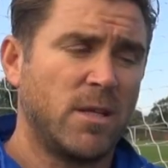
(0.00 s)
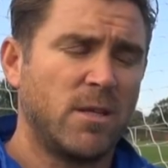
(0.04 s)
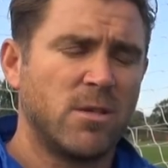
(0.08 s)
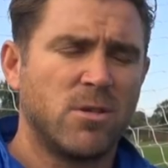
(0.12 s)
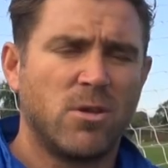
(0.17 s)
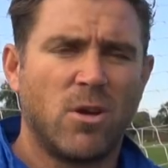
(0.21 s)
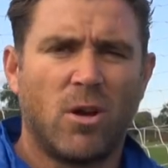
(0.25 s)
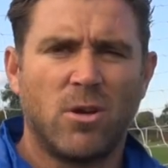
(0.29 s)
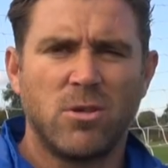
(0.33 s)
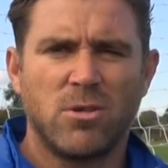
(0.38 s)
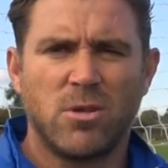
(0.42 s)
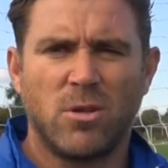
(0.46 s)
the
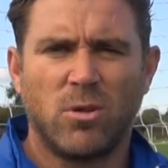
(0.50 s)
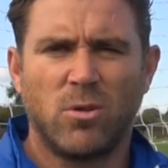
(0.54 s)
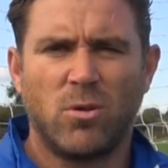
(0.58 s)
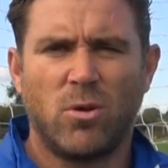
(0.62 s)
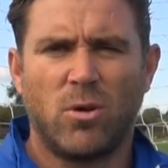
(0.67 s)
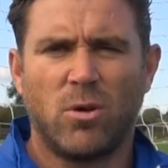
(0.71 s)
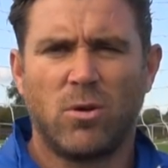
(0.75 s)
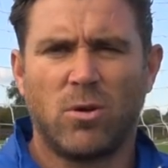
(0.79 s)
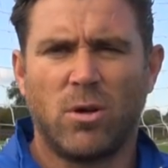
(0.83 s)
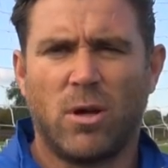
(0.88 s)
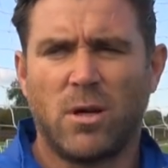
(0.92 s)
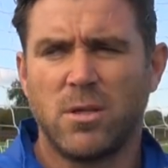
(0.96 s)
scholars will go
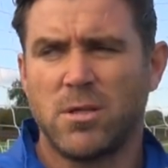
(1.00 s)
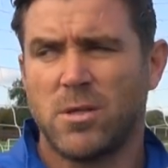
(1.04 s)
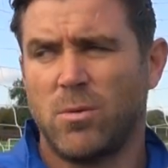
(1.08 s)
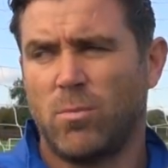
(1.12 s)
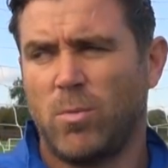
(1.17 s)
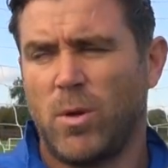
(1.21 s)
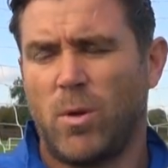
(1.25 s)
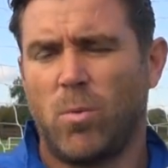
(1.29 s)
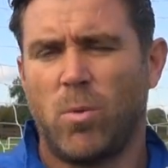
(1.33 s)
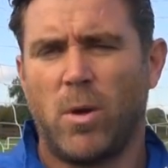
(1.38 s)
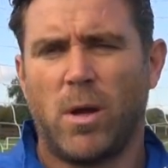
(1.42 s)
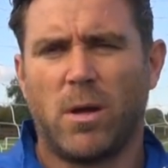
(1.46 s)
across and
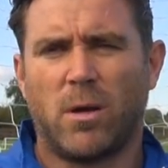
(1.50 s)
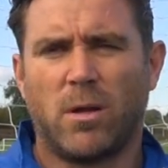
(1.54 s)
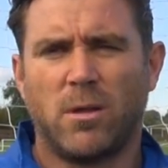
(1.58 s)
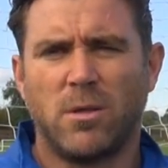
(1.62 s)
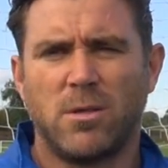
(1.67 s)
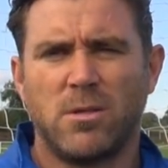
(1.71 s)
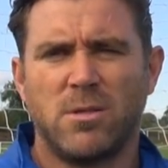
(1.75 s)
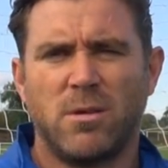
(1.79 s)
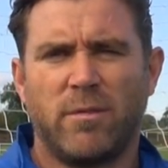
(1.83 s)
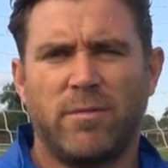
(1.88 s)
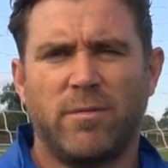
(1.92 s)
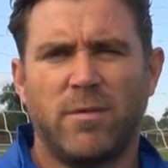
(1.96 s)
we'll work on
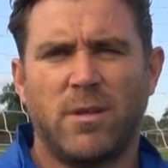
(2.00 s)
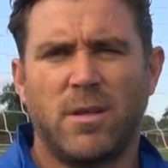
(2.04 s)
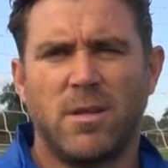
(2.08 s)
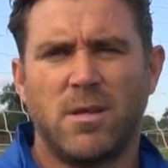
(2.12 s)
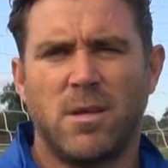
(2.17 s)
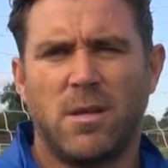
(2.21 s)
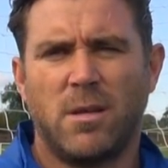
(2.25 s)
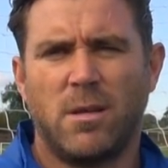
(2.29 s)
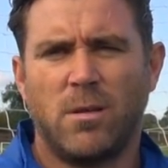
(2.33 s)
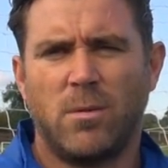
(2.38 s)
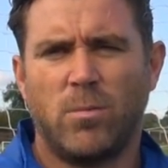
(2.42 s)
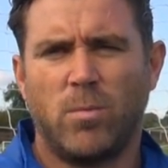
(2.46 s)
the stuff
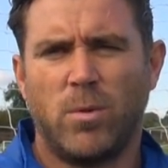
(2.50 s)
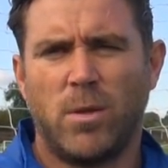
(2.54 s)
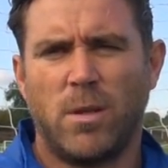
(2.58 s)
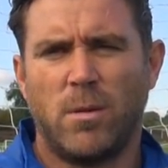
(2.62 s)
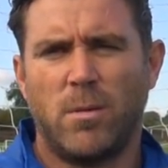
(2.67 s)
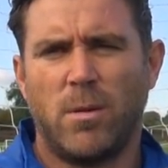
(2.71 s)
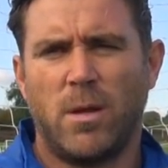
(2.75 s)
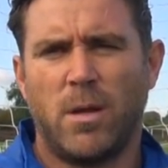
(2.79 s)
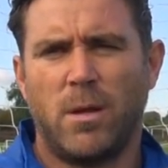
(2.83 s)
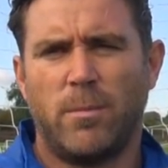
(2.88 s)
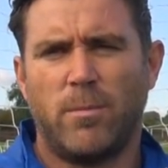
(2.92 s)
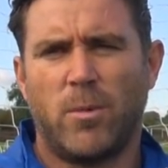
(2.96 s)
with
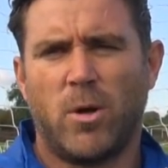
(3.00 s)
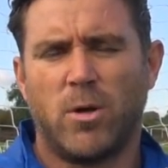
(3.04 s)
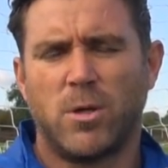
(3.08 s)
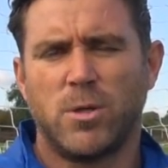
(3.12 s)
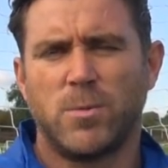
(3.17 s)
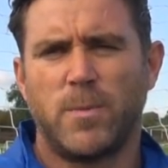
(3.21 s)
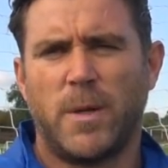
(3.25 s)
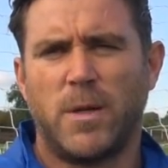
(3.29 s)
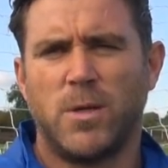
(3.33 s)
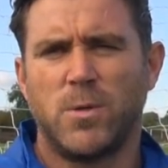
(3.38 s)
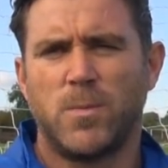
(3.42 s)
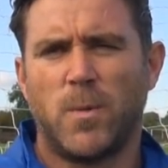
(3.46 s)
the more
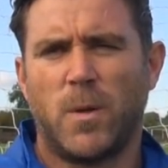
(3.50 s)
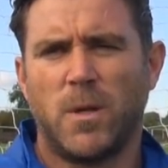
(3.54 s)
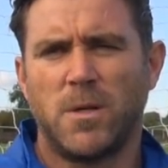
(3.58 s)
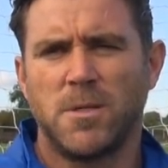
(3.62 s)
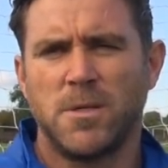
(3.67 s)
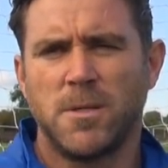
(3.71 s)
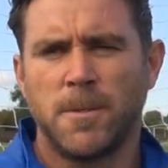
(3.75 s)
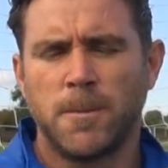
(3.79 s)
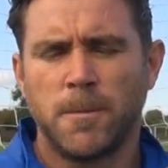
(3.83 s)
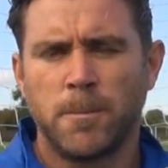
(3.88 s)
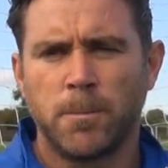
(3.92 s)
experienced boys.